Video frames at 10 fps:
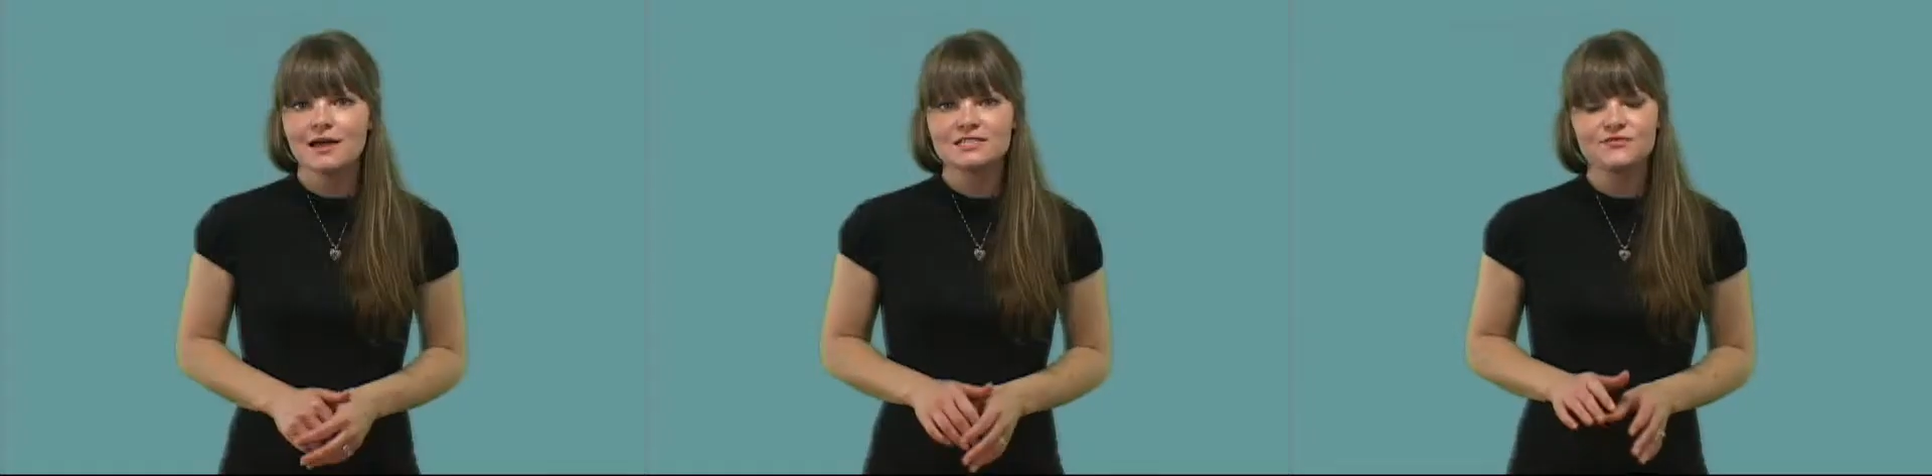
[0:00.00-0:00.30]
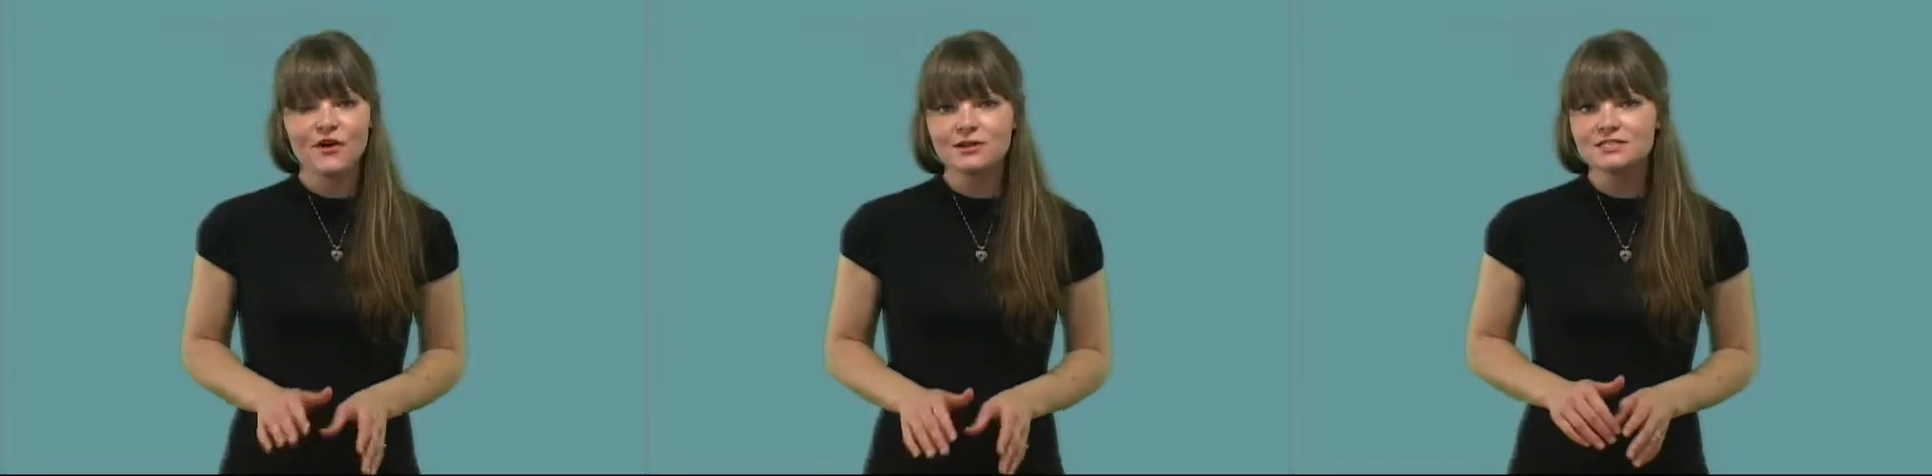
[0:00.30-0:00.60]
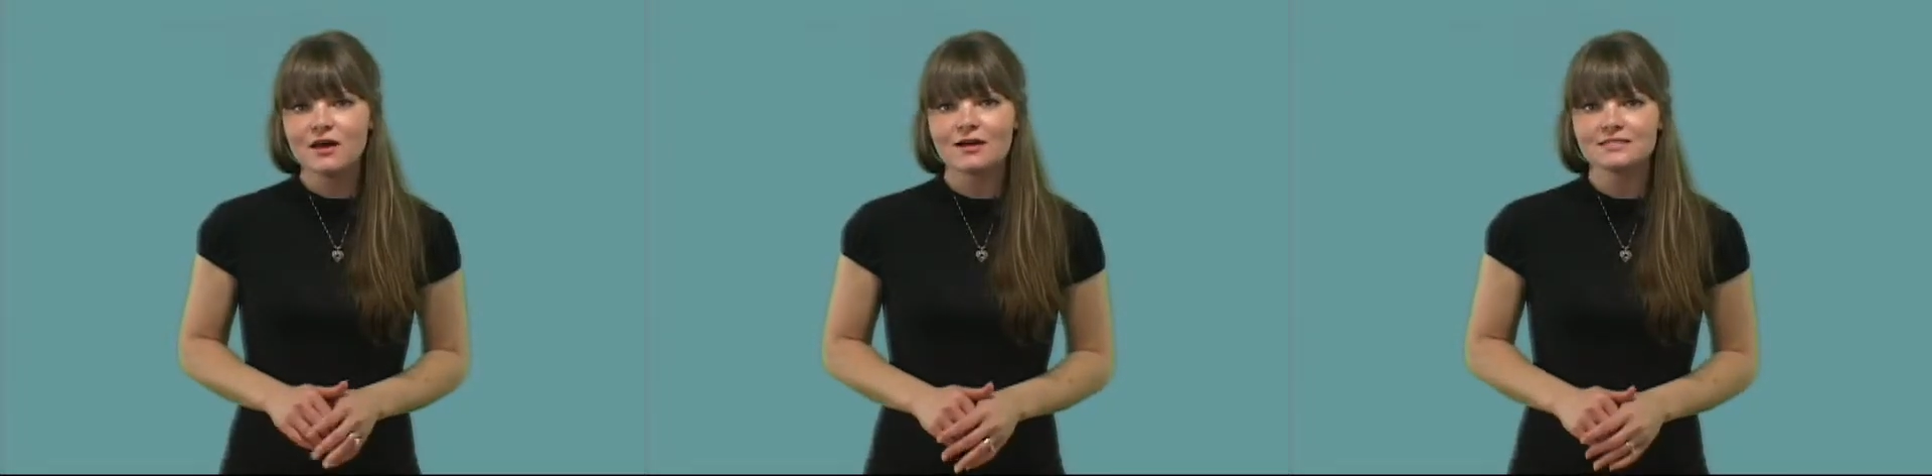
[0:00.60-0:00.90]
As far
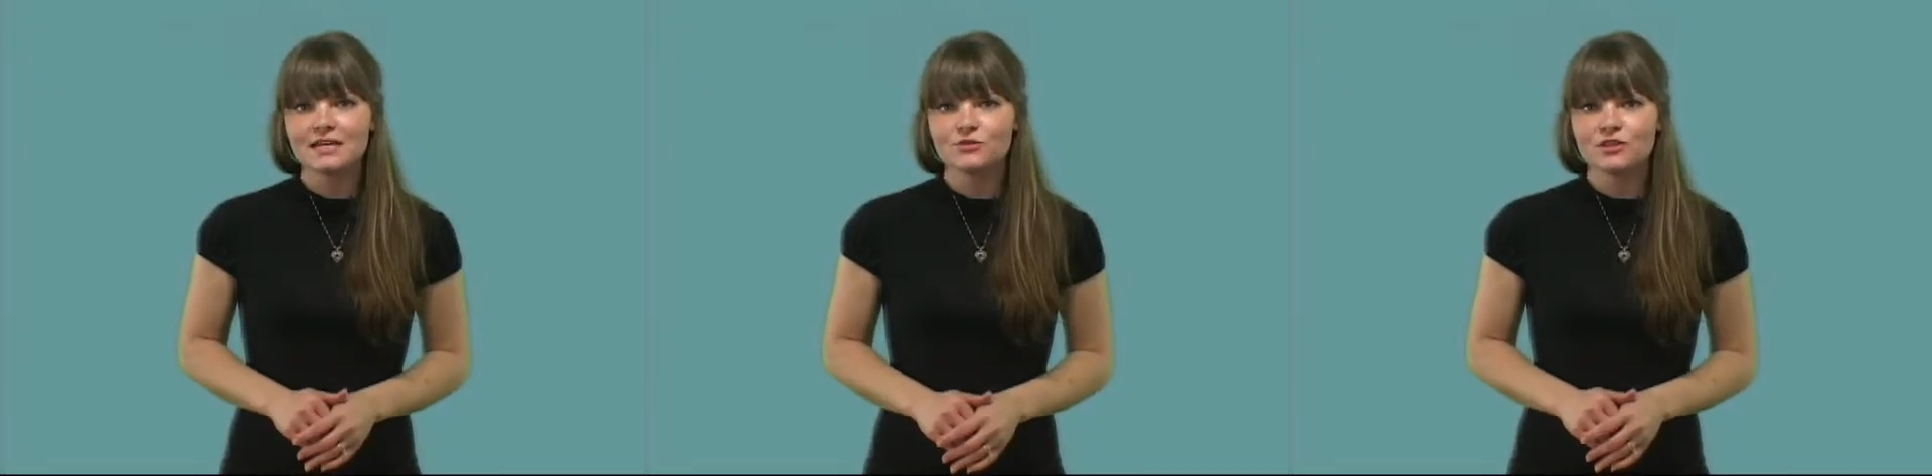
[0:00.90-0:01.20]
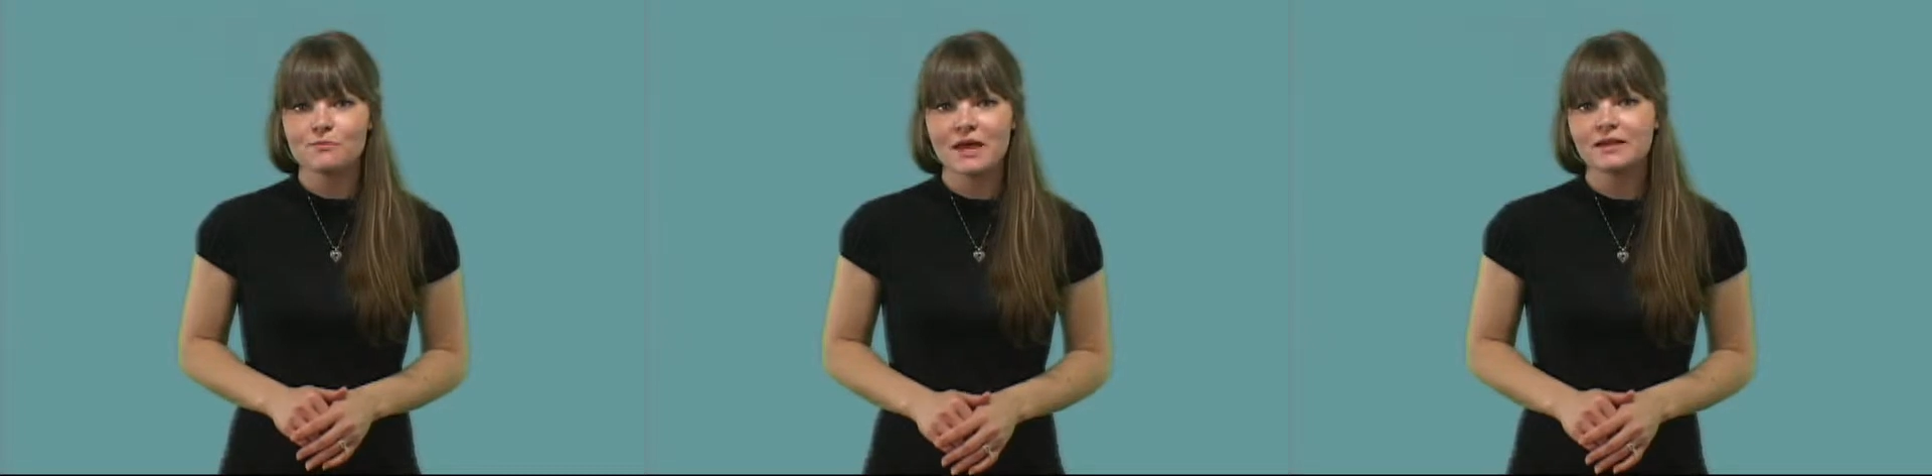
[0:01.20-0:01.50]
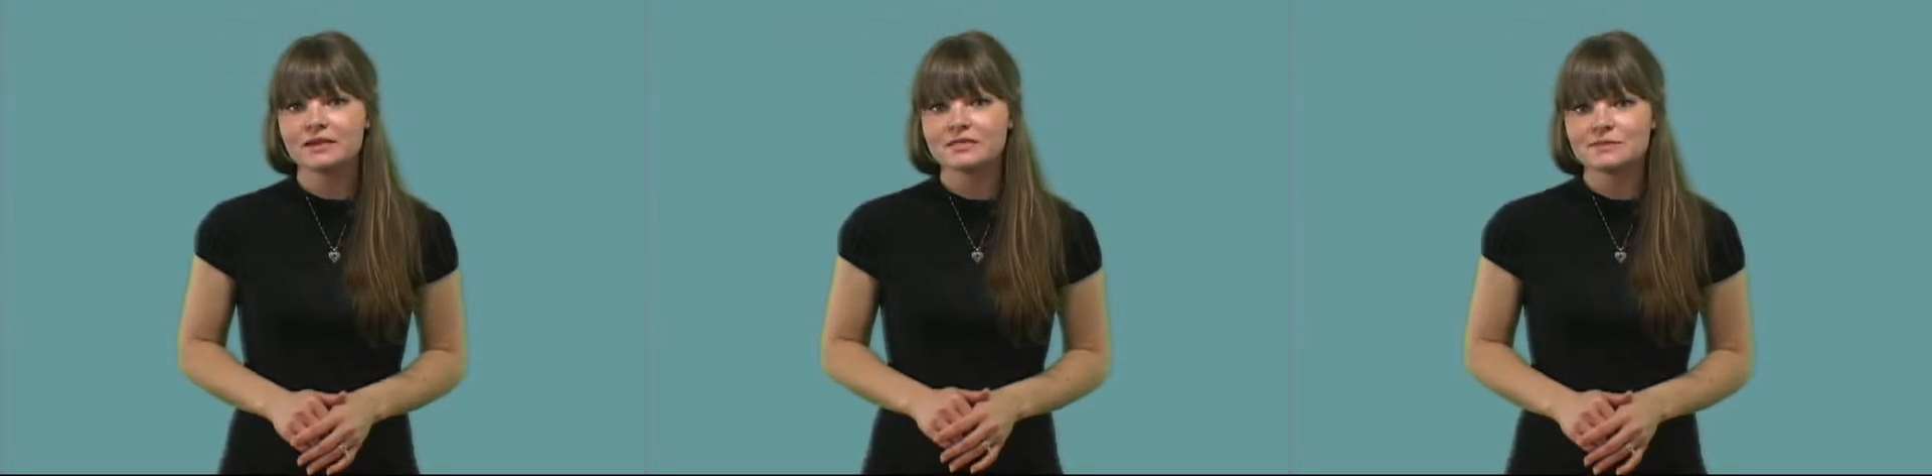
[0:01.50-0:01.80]
as contact with the
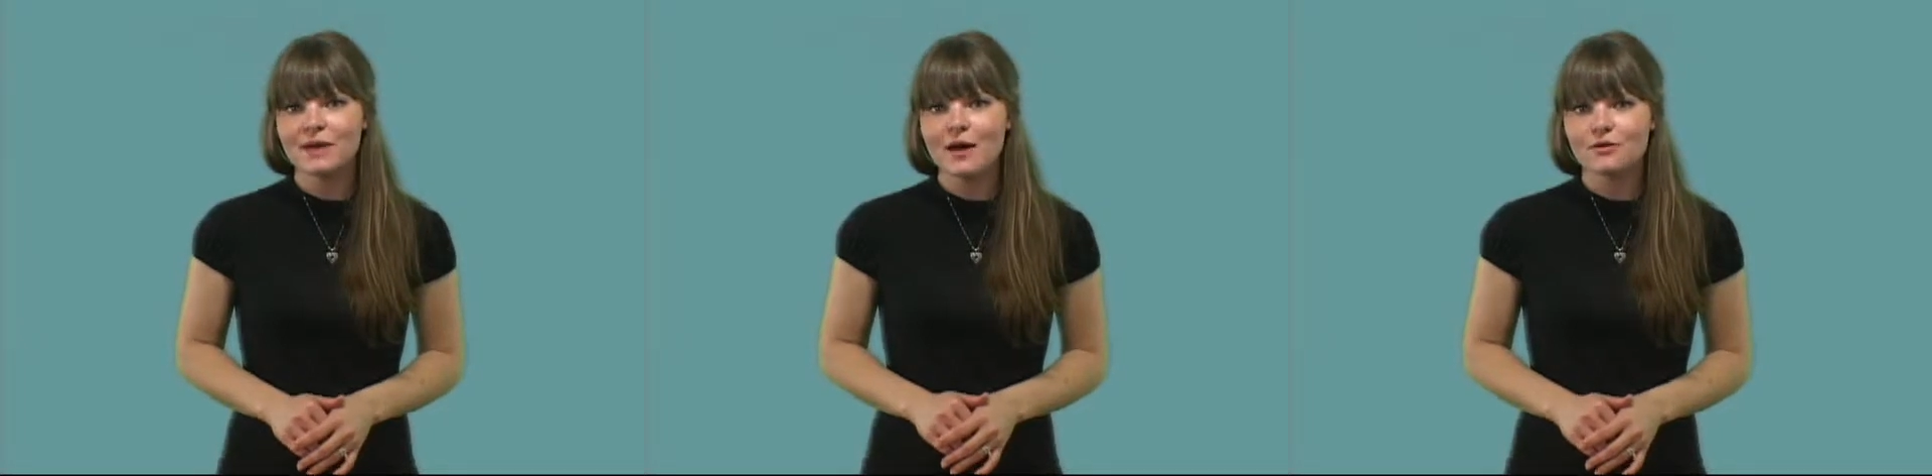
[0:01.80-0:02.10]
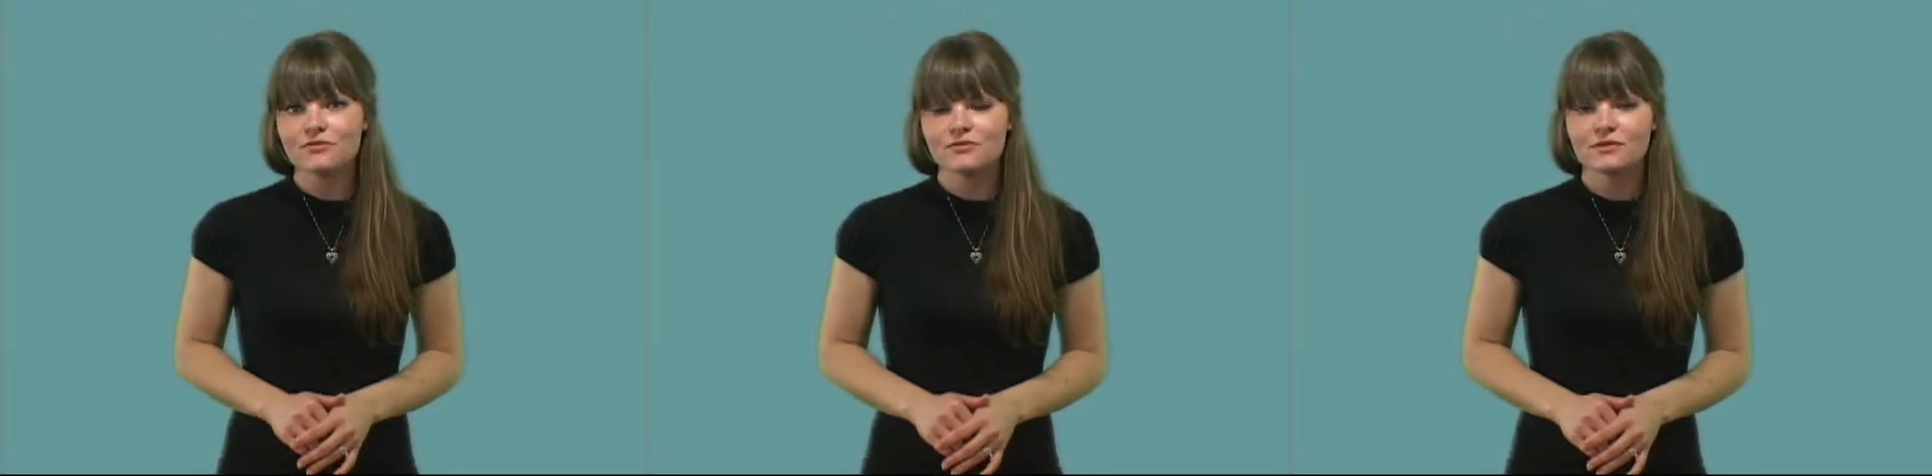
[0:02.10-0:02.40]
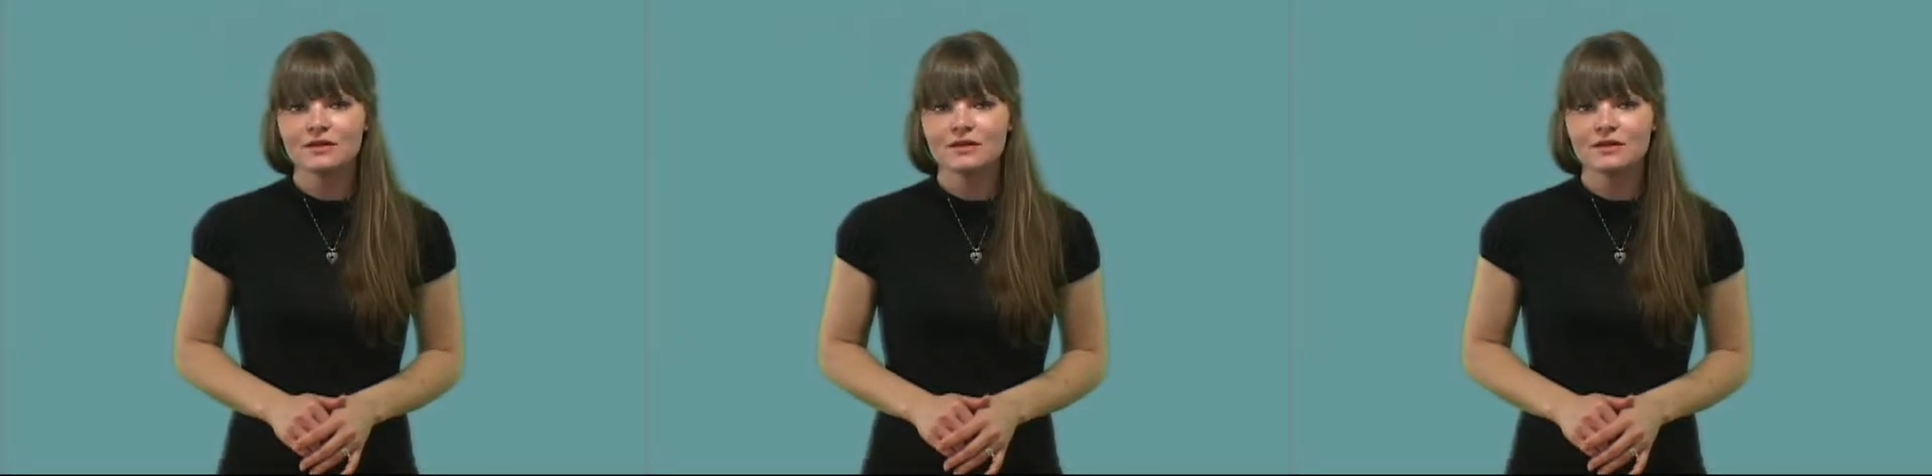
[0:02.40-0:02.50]
mannequin's mouth,